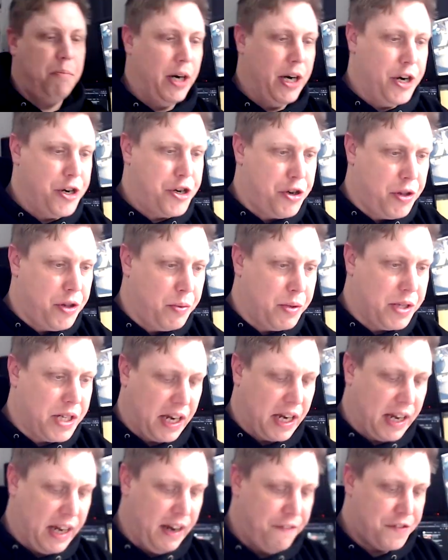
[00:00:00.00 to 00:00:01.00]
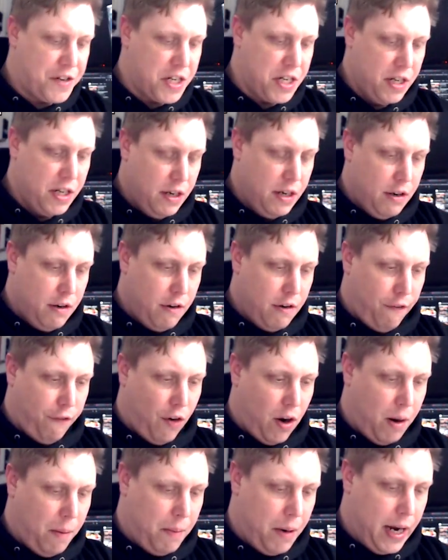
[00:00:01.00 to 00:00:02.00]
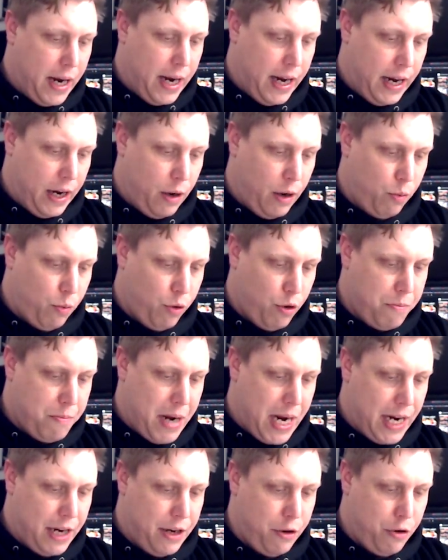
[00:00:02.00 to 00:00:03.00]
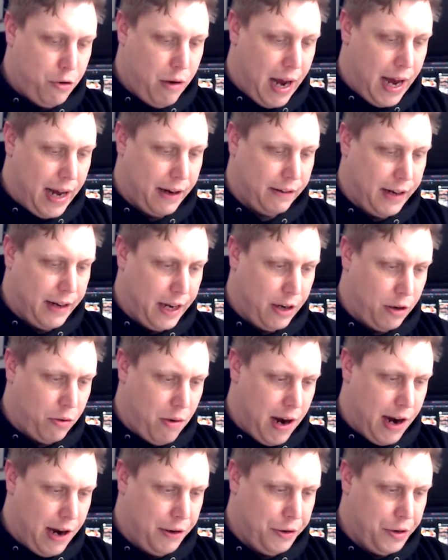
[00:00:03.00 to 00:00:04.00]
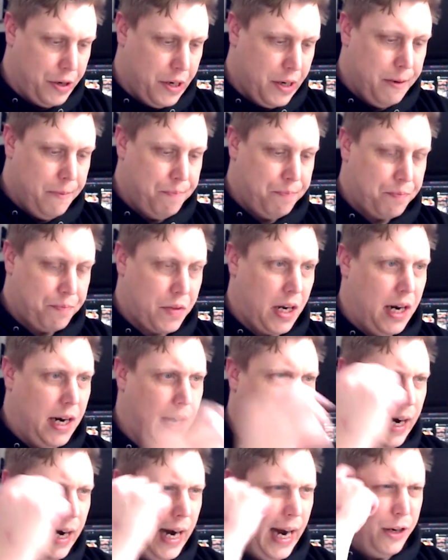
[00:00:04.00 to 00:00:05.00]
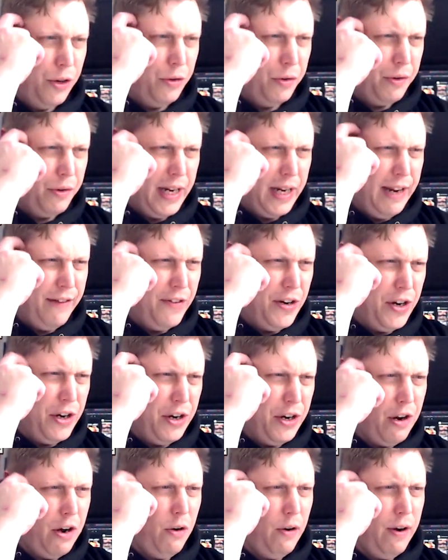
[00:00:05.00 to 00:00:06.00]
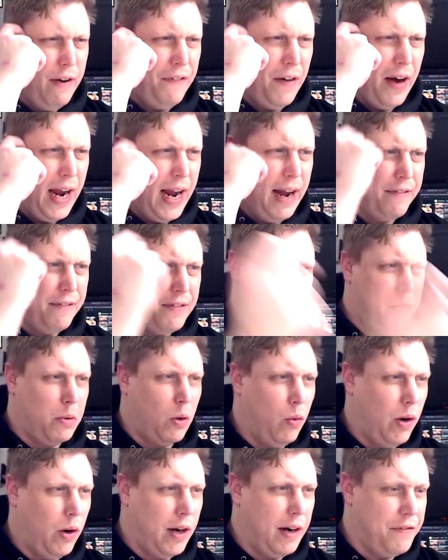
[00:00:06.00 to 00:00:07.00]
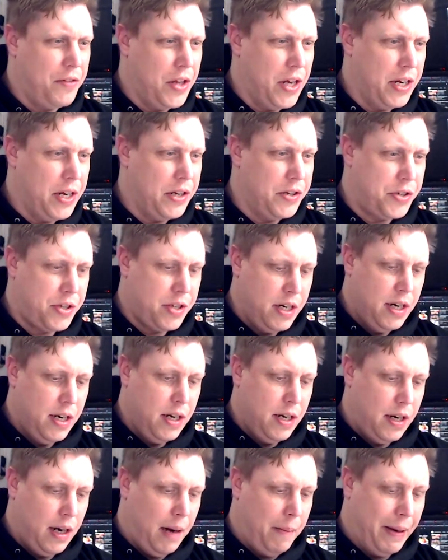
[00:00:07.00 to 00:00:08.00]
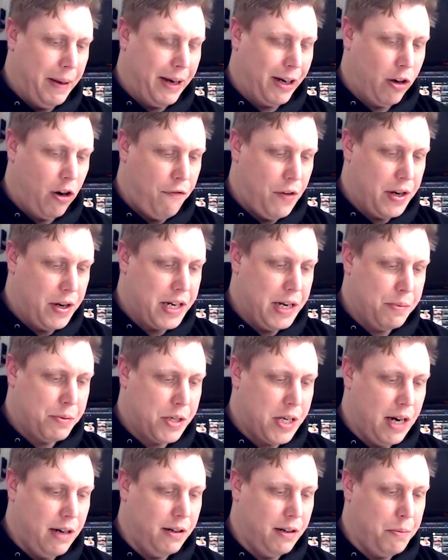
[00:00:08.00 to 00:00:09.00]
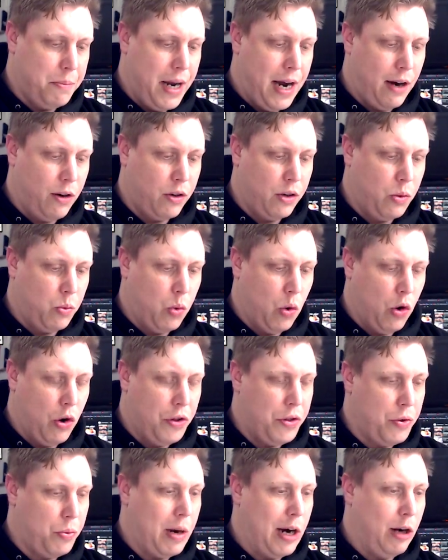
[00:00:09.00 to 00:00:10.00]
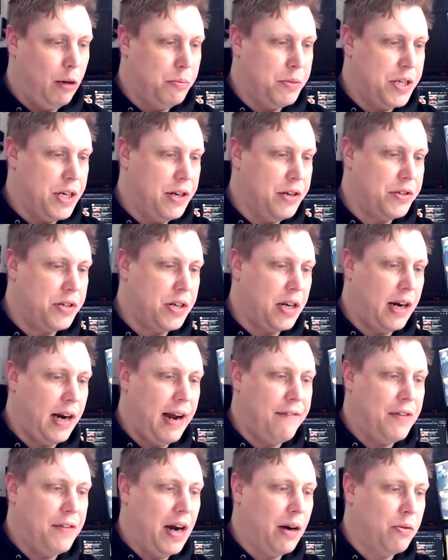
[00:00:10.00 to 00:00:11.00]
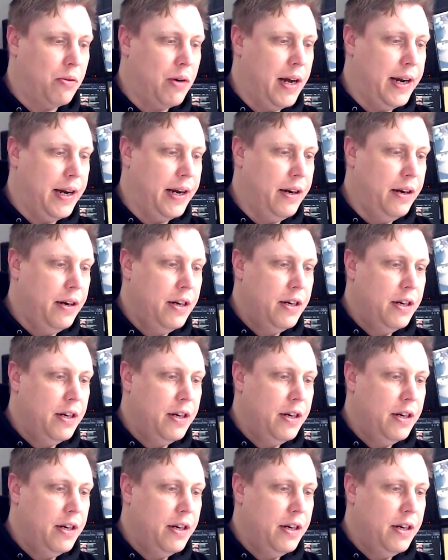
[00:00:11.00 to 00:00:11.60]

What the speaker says: Punisher that was a gift from a roommate who had it laying around. I don't even know if I have number 1 of this. My girlfriend keeps telling me how good War of the Realms is, and I have not read it,